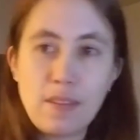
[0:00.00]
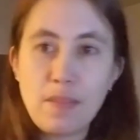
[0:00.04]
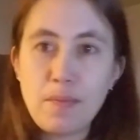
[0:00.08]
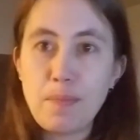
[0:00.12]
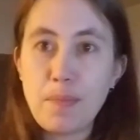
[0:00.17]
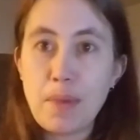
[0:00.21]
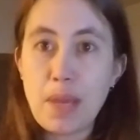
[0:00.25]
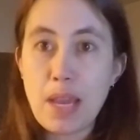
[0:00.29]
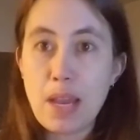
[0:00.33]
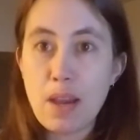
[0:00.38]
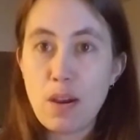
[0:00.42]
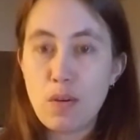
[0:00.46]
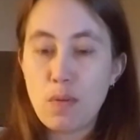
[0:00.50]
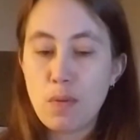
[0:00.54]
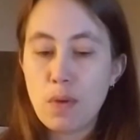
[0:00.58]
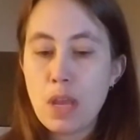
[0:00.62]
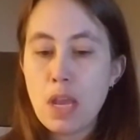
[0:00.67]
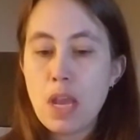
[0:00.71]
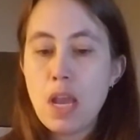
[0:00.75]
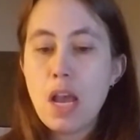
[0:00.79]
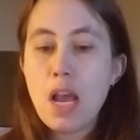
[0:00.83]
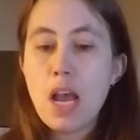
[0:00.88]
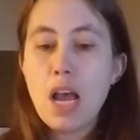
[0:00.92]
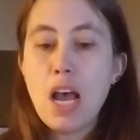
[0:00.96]
Meow.
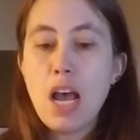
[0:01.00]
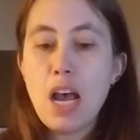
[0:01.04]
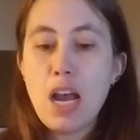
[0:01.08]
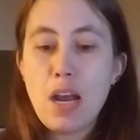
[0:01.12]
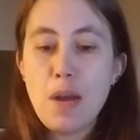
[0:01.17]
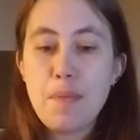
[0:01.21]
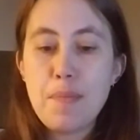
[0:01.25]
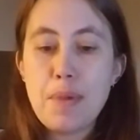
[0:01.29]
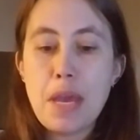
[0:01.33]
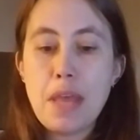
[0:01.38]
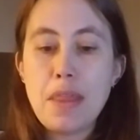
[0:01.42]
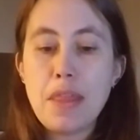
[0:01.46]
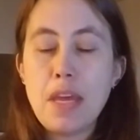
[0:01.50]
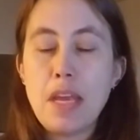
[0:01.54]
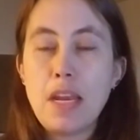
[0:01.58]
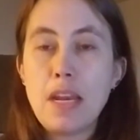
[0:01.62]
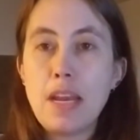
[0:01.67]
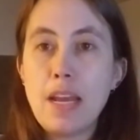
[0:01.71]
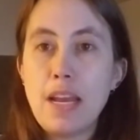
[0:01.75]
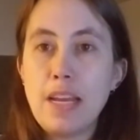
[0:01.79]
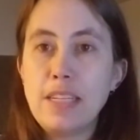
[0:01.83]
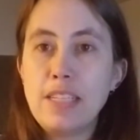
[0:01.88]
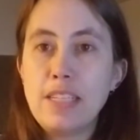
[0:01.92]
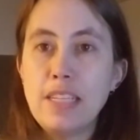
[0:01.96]
And then
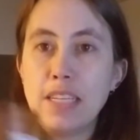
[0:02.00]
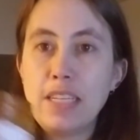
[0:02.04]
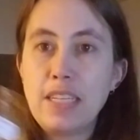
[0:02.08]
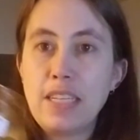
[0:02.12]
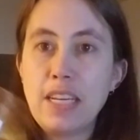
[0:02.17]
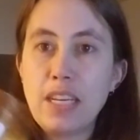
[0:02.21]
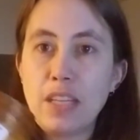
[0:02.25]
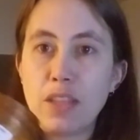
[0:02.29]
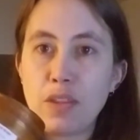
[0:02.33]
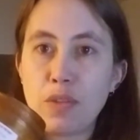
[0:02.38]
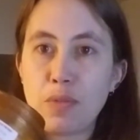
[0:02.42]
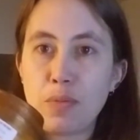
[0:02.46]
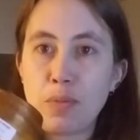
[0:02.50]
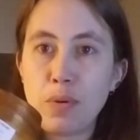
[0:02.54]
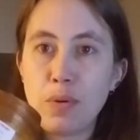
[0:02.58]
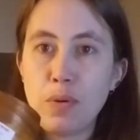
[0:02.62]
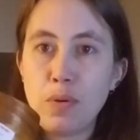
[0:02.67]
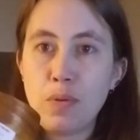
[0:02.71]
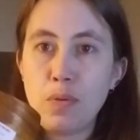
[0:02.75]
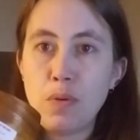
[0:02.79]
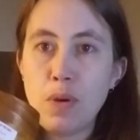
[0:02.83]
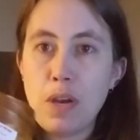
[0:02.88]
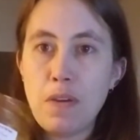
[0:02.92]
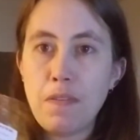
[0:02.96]
I did get
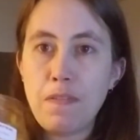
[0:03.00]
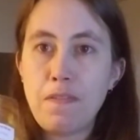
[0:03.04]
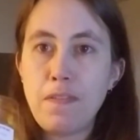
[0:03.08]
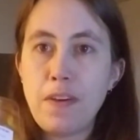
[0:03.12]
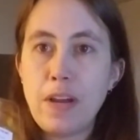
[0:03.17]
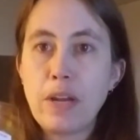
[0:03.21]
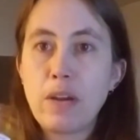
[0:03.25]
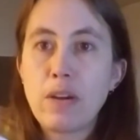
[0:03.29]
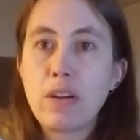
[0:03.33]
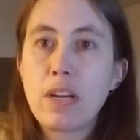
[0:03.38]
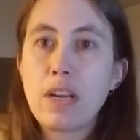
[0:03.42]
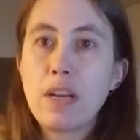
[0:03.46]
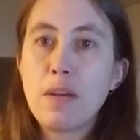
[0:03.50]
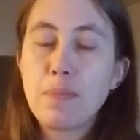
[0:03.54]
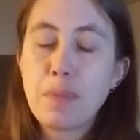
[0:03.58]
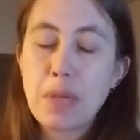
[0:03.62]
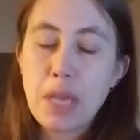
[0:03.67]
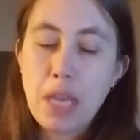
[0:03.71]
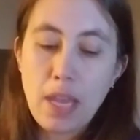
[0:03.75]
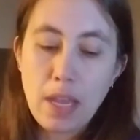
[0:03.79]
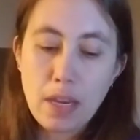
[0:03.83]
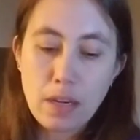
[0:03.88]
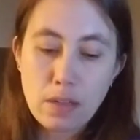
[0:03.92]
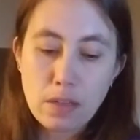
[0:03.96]
through Fired Up
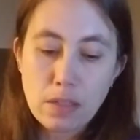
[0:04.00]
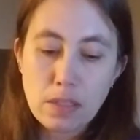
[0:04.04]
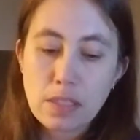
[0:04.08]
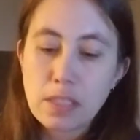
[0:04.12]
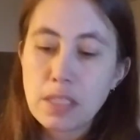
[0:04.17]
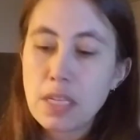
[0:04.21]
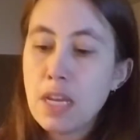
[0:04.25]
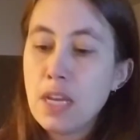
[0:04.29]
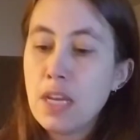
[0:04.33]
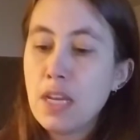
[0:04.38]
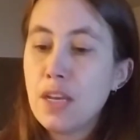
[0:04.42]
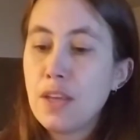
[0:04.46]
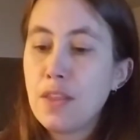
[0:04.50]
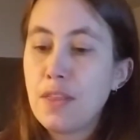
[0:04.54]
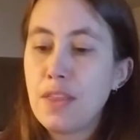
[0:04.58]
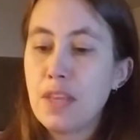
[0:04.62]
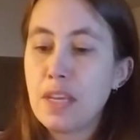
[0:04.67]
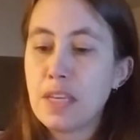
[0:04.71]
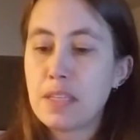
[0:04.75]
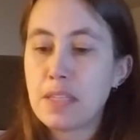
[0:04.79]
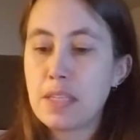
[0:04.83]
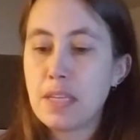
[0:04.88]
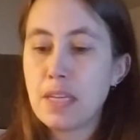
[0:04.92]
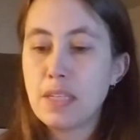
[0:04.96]
Candles.
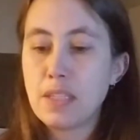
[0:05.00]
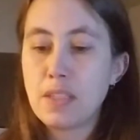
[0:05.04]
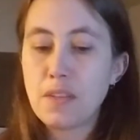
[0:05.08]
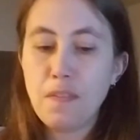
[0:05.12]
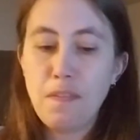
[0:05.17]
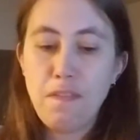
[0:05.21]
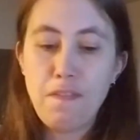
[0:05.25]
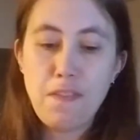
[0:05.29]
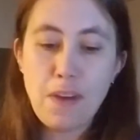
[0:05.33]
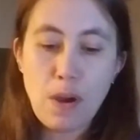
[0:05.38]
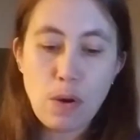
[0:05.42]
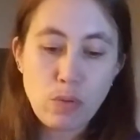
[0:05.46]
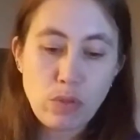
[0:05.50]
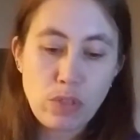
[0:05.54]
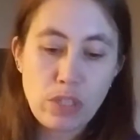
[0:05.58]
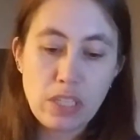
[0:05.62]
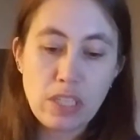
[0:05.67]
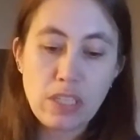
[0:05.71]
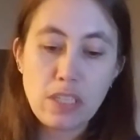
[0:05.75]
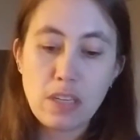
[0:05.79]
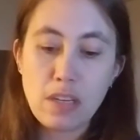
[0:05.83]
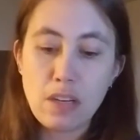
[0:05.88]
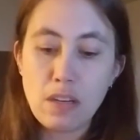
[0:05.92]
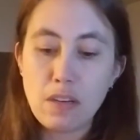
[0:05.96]
This is
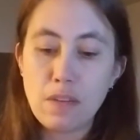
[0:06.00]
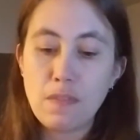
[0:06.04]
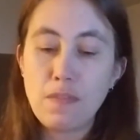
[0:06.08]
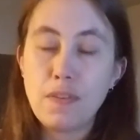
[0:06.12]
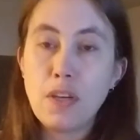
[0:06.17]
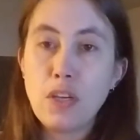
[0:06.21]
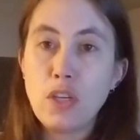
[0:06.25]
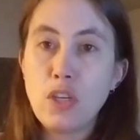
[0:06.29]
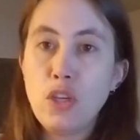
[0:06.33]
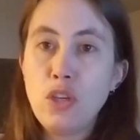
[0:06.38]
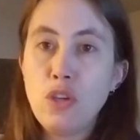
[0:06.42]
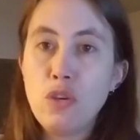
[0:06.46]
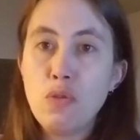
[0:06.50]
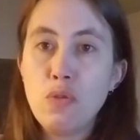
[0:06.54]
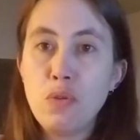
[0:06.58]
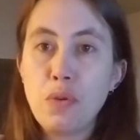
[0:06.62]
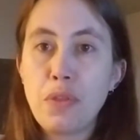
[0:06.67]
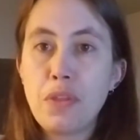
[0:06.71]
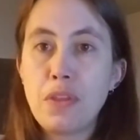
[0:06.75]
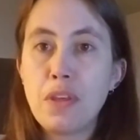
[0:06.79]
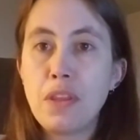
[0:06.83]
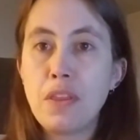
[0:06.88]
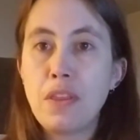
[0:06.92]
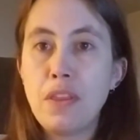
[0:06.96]
Fountain of
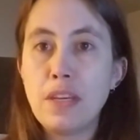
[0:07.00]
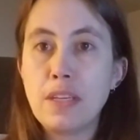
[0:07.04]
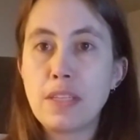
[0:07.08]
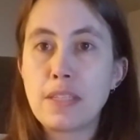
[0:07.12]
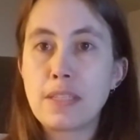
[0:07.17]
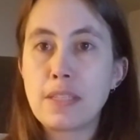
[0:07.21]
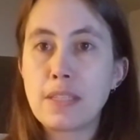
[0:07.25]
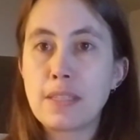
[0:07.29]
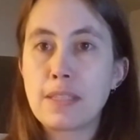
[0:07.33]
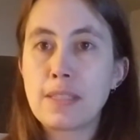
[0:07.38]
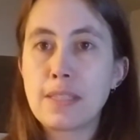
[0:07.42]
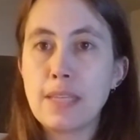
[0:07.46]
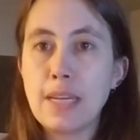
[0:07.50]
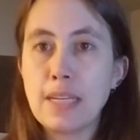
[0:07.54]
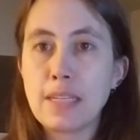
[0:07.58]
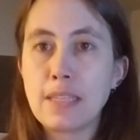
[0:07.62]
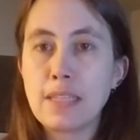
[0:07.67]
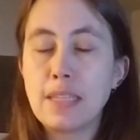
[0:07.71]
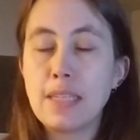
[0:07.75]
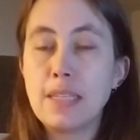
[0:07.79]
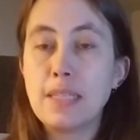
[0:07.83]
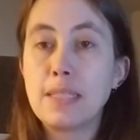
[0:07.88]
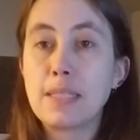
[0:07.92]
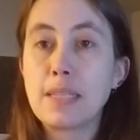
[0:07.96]
Youth. This
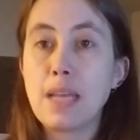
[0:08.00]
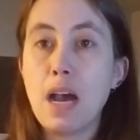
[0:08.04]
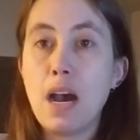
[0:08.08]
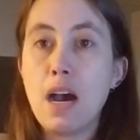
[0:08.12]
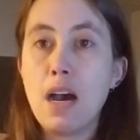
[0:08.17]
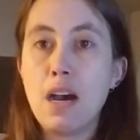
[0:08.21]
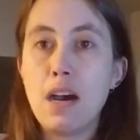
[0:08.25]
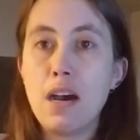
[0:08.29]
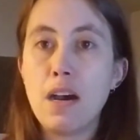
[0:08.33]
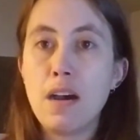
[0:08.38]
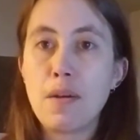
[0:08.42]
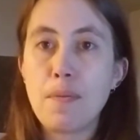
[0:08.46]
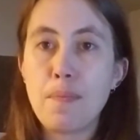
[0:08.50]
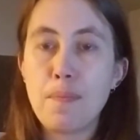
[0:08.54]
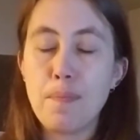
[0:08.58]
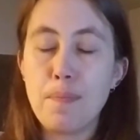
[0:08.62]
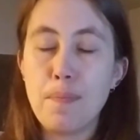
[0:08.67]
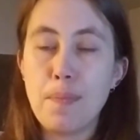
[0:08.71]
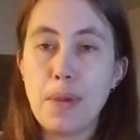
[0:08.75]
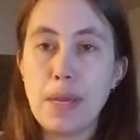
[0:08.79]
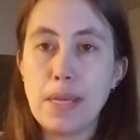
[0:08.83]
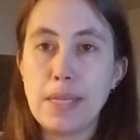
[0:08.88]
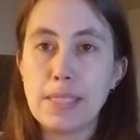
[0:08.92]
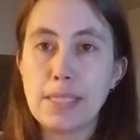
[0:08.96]
scent is
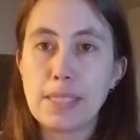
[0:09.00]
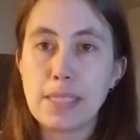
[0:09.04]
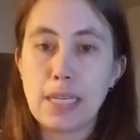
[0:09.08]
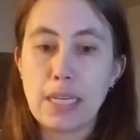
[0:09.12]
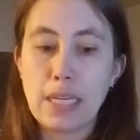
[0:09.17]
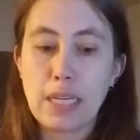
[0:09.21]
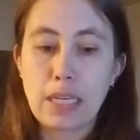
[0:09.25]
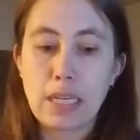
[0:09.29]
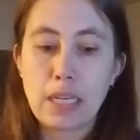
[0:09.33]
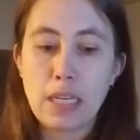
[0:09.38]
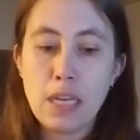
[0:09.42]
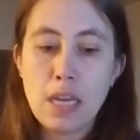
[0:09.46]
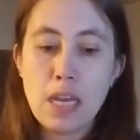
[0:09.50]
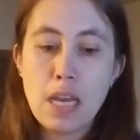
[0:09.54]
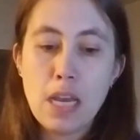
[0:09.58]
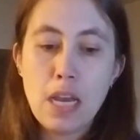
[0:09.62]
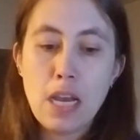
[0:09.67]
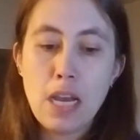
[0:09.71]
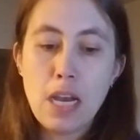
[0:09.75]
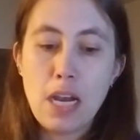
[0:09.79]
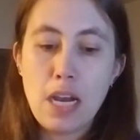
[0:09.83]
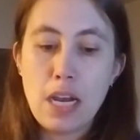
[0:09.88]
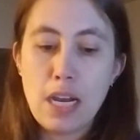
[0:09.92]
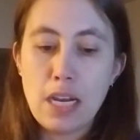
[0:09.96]
amazing.
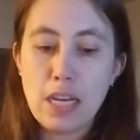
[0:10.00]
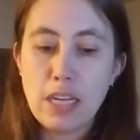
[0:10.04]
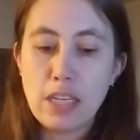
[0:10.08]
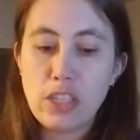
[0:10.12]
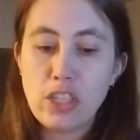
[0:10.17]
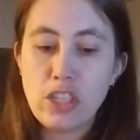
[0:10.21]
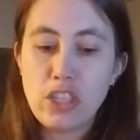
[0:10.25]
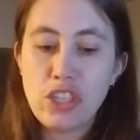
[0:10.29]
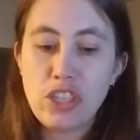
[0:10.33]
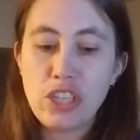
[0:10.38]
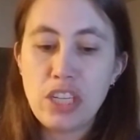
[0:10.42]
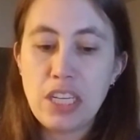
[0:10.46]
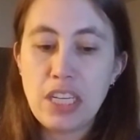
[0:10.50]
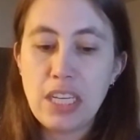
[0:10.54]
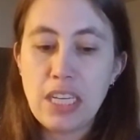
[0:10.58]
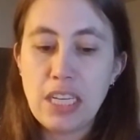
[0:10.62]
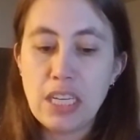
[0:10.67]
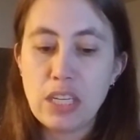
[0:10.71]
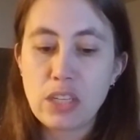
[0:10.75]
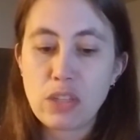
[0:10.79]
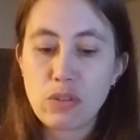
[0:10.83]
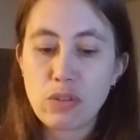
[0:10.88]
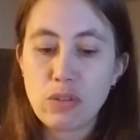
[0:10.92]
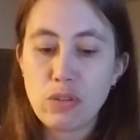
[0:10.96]
She
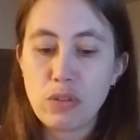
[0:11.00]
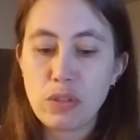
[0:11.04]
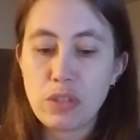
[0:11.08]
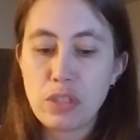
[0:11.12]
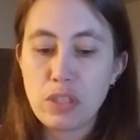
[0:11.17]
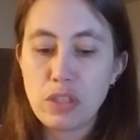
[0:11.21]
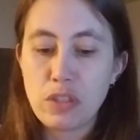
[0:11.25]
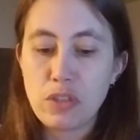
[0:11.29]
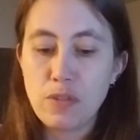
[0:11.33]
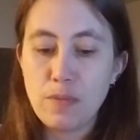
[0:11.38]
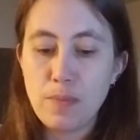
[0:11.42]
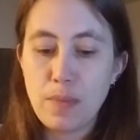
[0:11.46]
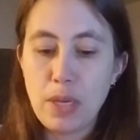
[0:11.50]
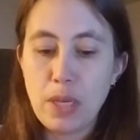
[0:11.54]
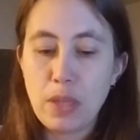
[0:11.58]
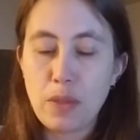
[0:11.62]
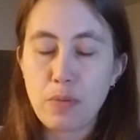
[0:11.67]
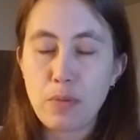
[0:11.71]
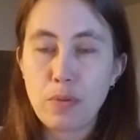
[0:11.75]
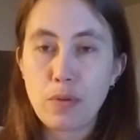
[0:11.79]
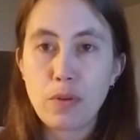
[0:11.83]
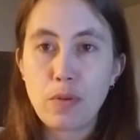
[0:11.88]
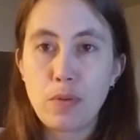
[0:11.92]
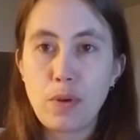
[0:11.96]
introduced it to me
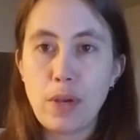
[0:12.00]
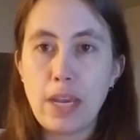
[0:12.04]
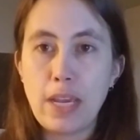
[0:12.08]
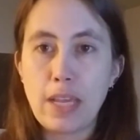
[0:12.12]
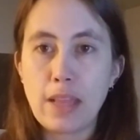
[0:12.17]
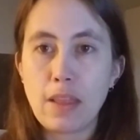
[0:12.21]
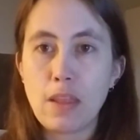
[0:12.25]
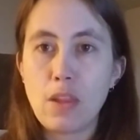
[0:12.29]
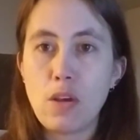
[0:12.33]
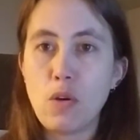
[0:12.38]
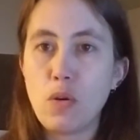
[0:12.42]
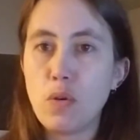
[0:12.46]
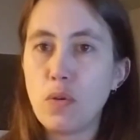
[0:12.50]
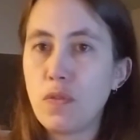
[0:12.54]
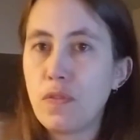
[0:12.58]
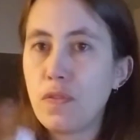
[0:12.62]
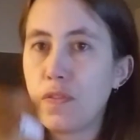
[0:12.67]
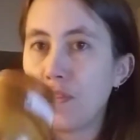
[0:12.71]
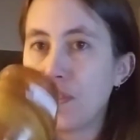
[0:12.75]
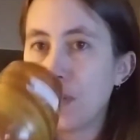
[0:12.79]
through a loaf.